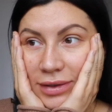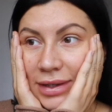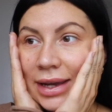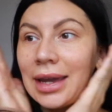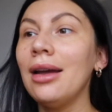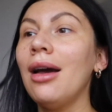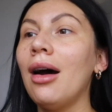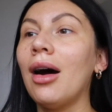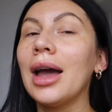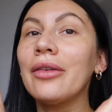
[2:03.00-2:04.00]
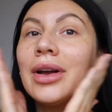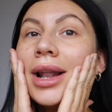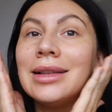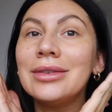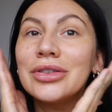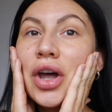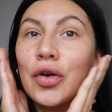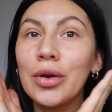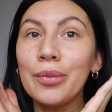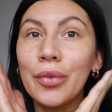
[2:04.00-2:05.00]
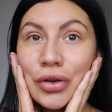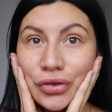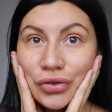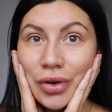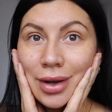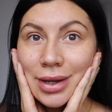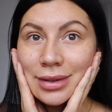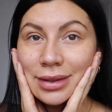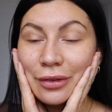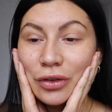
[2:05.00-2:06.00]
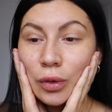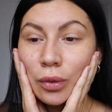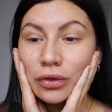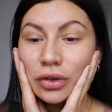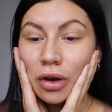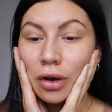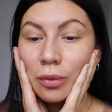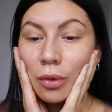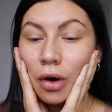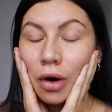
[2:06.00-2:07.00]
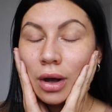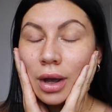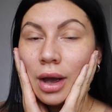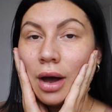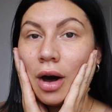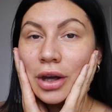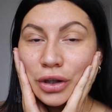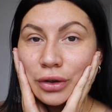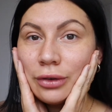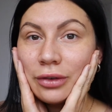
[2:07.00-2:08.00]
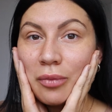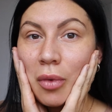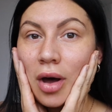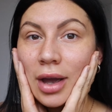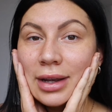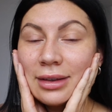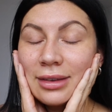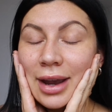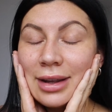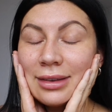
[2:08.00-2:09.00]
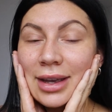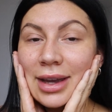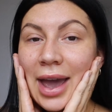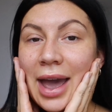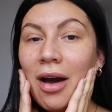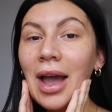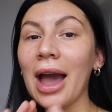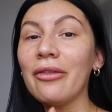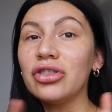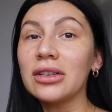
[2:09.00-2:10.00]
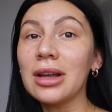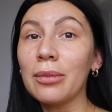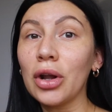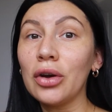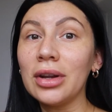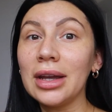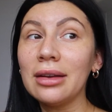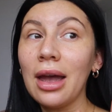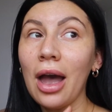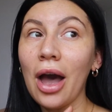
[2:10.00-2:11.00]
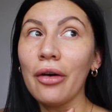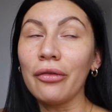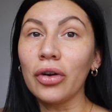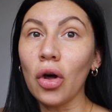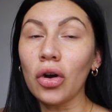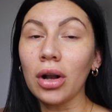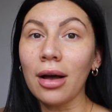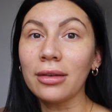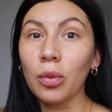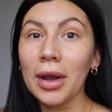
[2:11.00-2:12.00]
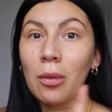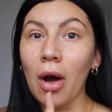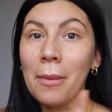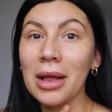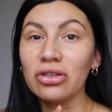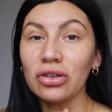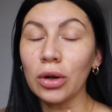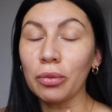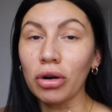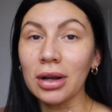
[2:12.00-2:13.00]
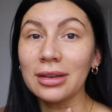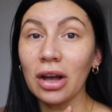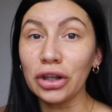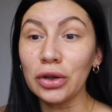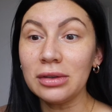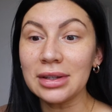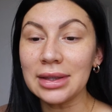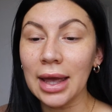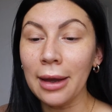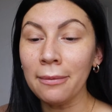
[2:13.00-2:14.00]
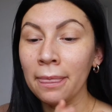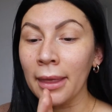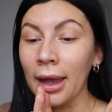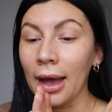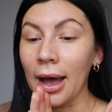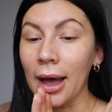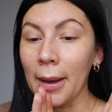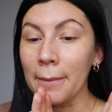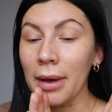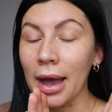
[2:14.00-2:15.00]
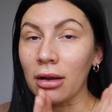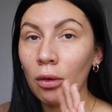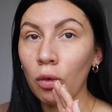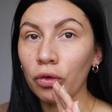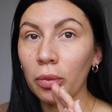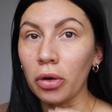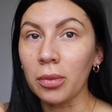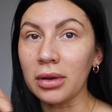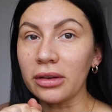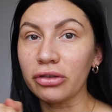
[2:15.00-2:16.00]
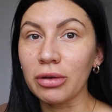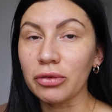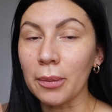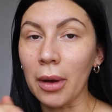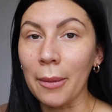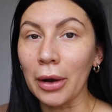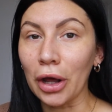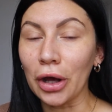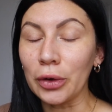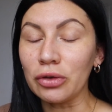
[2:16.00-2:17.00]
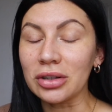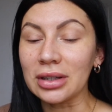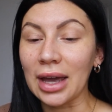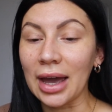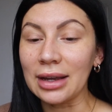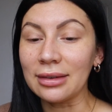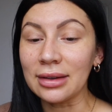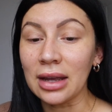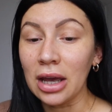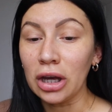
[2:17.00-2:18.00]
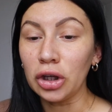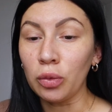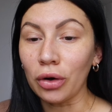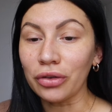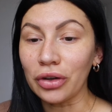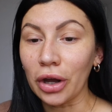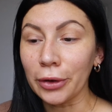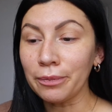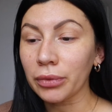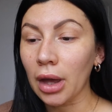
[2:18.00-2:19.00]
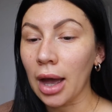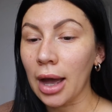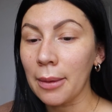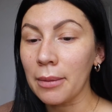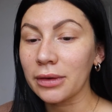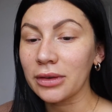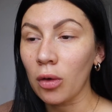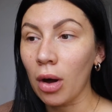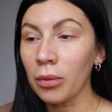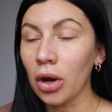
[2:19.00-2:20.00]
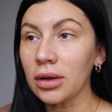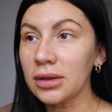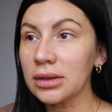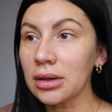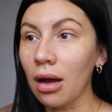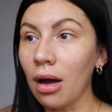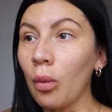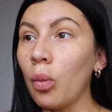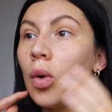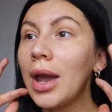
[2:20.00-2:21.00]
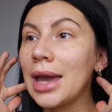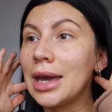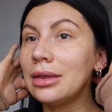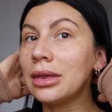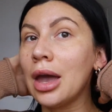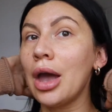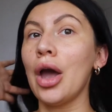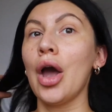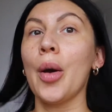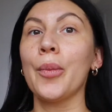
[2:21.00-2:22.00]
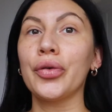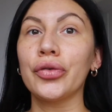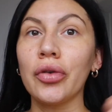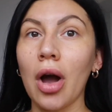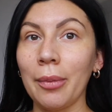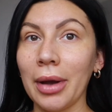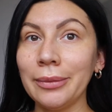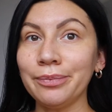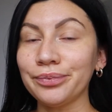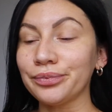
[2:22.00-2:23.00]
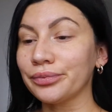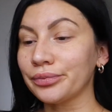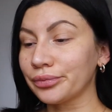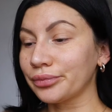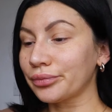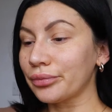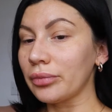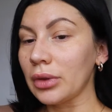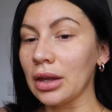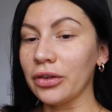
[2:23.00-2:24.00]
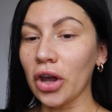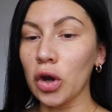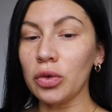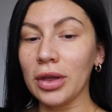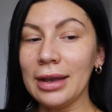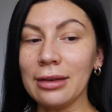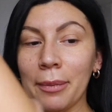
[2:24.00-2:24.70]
see. I have cleansed, toned and moisturized. If you want to know what I use for my daily skincare, I have just uploaded a vlog last week where I mentioned all the products that I used in there. And I'll also put them in the description bar below, just in case you want to know. So I'm going to start with primer. So these are